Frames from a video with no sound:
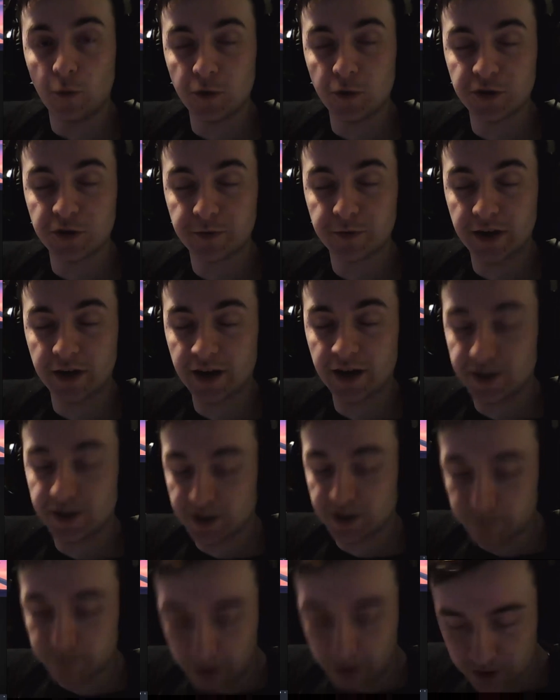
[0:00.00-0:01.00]
Yo, what is up,
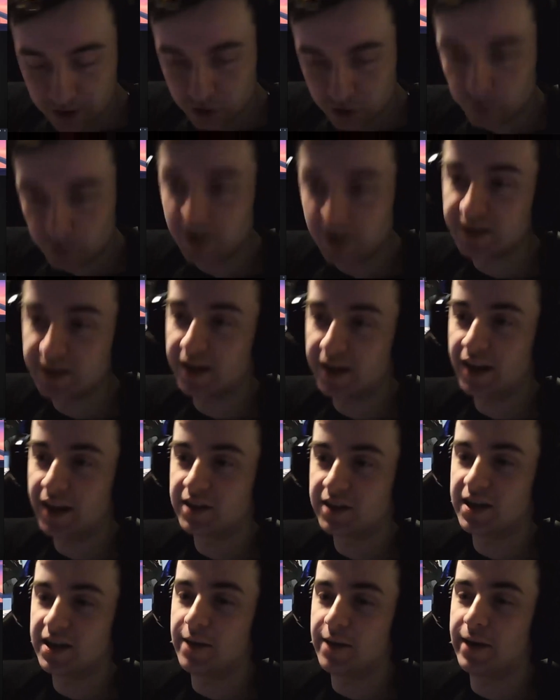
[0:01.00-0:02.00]
guys? It's Master
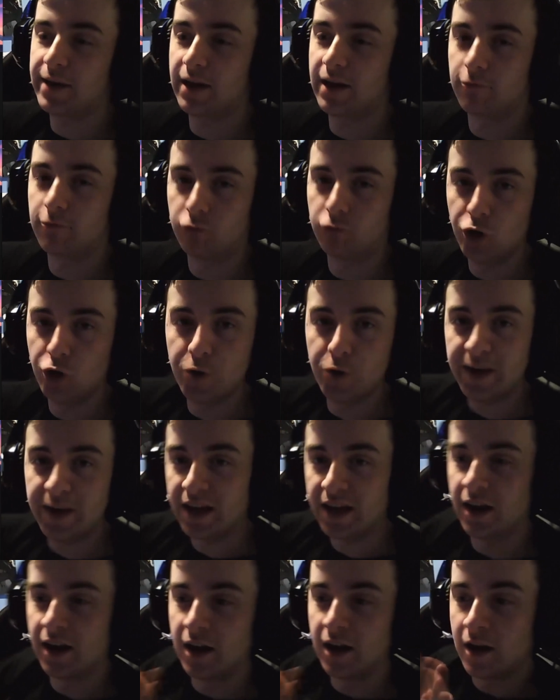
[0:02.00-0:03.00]
2010 here, and today we have
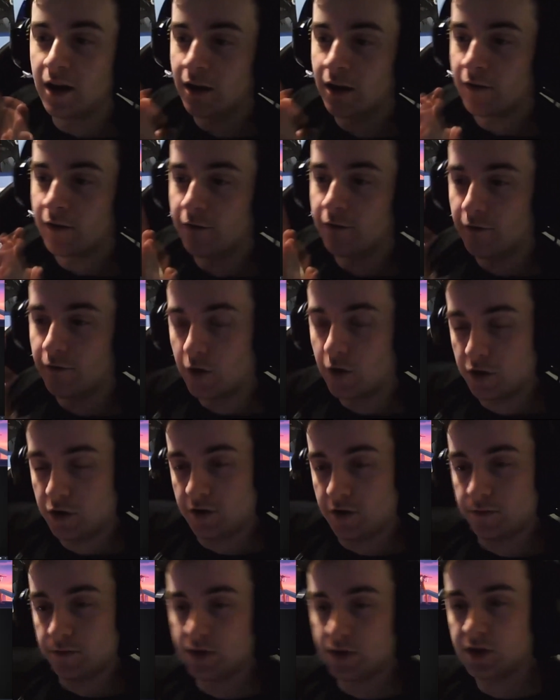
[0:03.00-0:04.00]
RWBY,
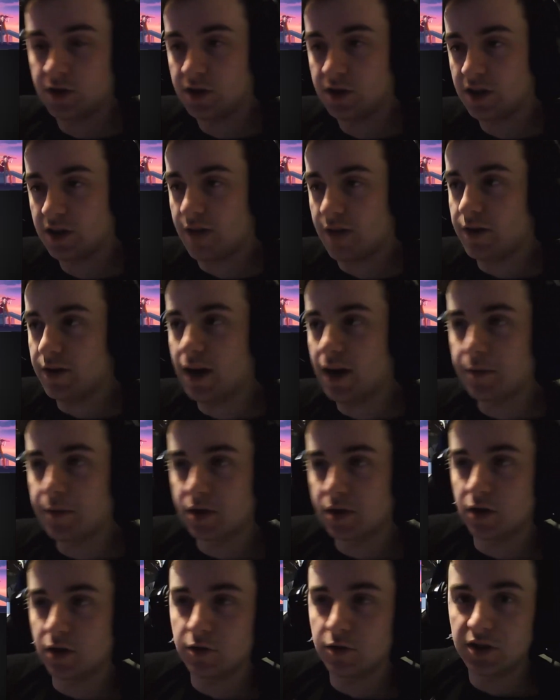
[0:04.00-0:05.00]
Volume 7,
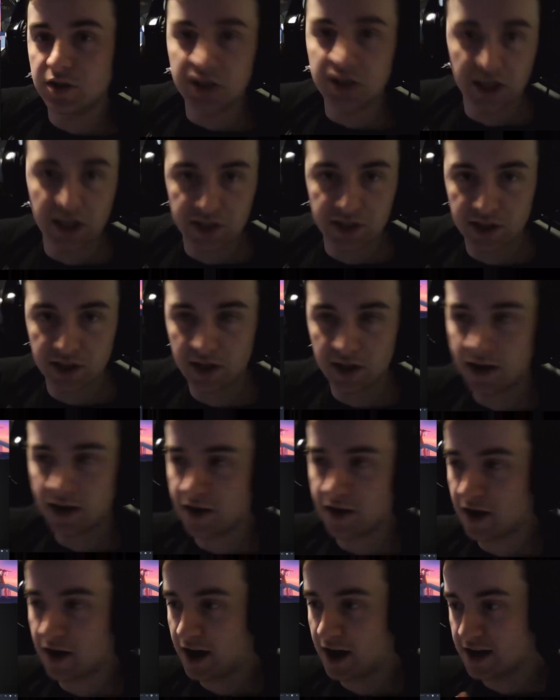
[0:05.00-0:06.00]
Episode 6,
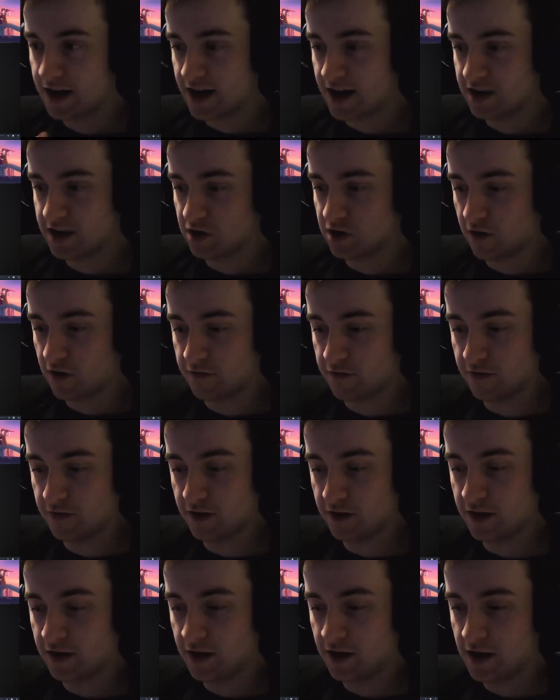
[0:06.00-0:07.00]
A Night
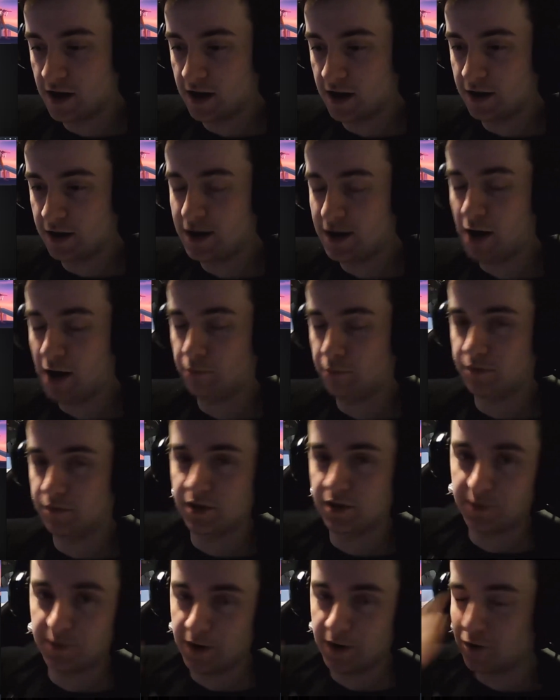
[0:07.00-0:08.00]
Off.
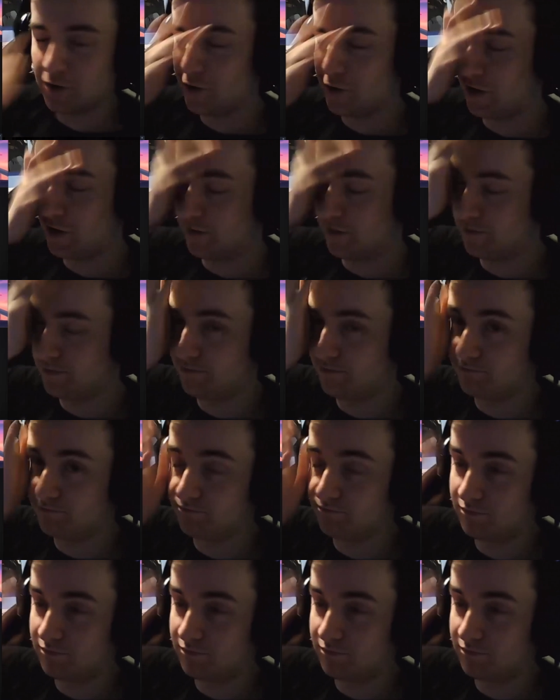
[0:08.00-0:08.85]
Now, despite all the